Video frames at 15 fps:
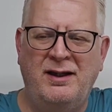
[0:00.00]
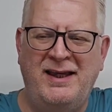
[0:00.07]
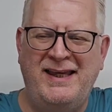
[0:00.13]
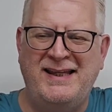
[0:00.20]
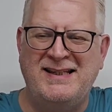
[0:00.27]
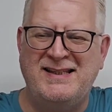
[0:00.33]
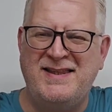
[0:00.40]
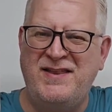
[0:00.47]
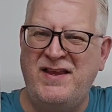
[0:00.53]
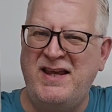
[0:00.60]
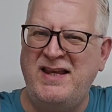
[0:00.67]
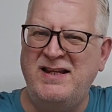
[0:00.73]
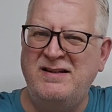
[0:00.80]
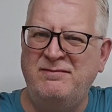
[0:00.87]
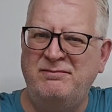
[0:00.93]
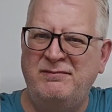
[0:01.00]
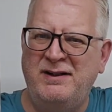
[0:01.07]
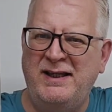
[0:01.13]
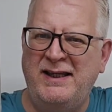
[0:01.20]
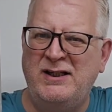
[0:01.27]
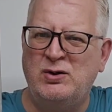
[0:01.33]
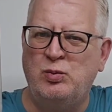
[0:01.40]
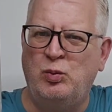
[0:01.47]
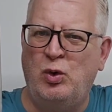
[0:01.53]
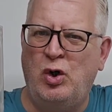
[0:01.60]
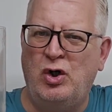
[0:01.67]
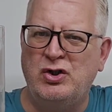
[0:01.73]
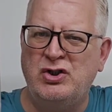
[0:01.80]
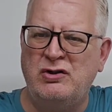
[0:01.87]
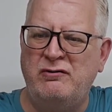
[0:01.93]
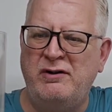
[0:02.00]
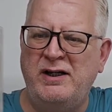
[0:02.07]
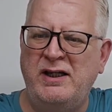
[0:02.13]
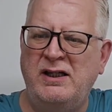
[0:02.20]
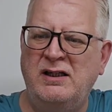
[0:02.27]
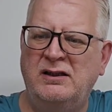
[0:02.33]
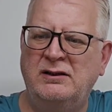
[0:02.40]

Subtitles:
It's thin. It's watery.